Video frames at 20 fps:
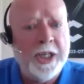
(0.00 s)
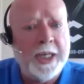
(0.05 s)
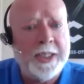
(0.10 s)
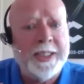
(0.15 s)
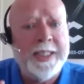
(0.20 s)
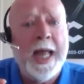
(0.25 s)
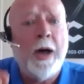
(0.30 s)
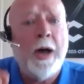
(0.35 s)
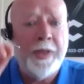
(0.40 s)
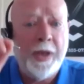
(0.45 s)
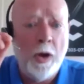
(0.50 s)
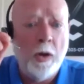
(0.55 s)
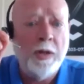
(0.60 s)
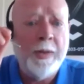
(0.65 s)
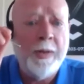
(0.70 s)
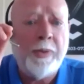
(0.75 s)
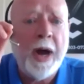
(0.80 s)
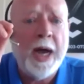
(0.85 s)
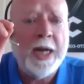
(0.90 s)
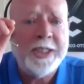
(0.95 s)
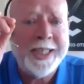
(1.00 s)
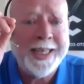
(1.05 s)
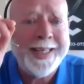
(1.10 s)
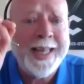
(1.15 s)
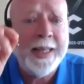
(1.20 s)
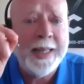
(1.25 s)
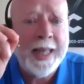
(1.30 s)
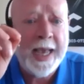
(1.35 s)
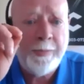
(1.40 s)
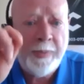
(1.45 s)
Now, the only project I
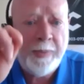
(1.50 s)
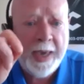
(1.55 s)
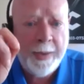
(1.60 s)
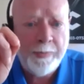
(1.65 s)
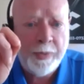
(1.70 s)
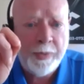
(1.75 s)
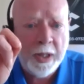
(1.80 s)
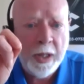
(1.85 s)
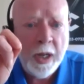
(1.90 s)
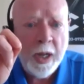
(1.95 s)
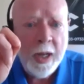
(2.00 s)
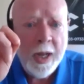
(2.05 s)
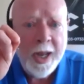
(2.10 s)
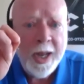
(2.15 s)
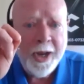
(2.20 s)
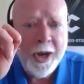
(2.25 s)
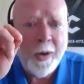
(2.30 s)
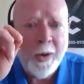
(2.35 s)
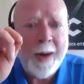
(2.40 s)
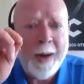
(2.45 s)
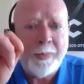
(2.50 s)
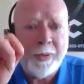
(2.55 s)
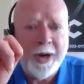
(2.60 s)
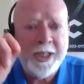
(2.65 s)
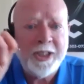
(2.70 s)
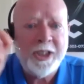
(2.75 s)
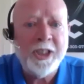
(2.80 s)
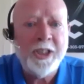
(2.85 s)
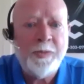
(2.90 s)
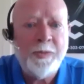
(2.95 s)
like people,
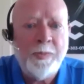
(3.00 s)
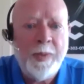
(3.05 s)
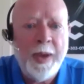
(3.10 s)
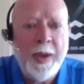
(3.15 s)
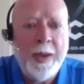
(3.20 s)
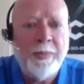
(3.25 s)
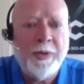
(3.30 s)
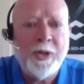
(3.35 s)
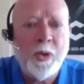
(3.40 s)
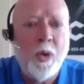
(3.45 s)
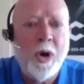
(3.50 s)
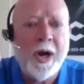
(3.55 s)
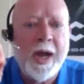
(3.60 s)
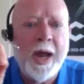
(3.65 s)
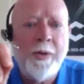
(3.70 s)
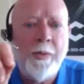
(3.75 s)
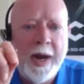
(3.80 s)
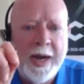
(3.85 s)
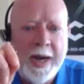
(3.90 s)
operations people to work on right now,